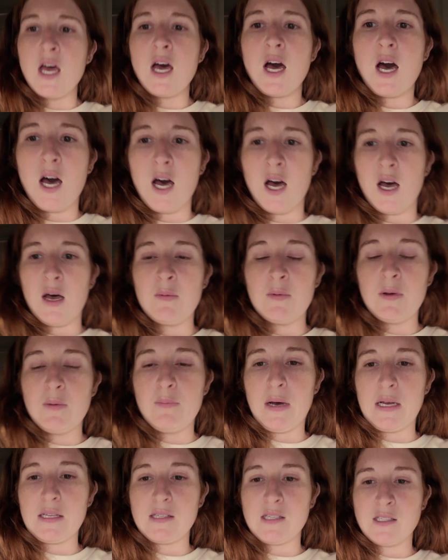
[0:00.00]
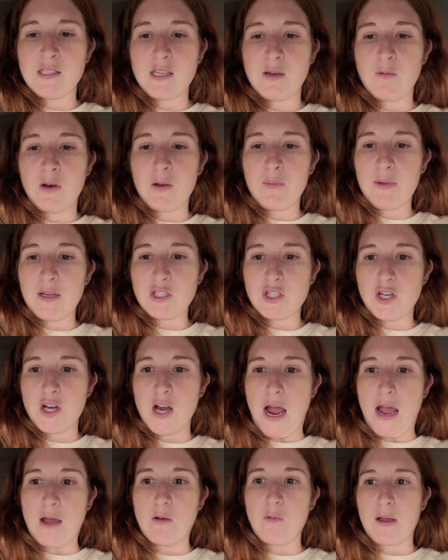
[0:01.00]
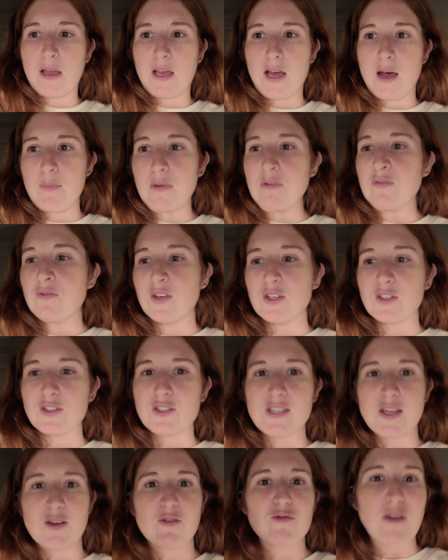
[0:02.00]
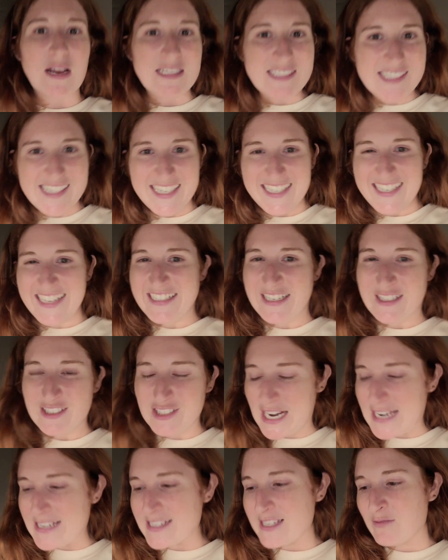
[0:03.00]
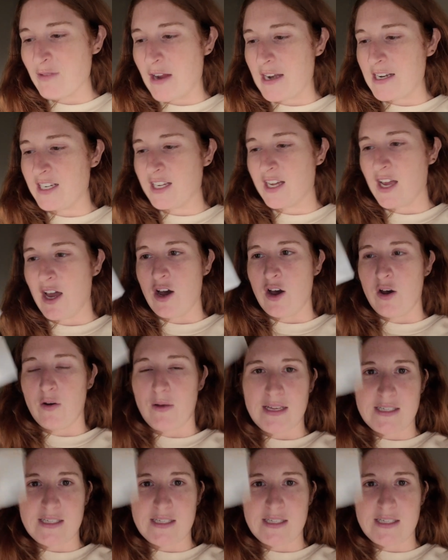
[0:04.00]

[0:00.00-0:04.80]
But since I want to make sure I wake up and feel just like rested and energized and ready to go,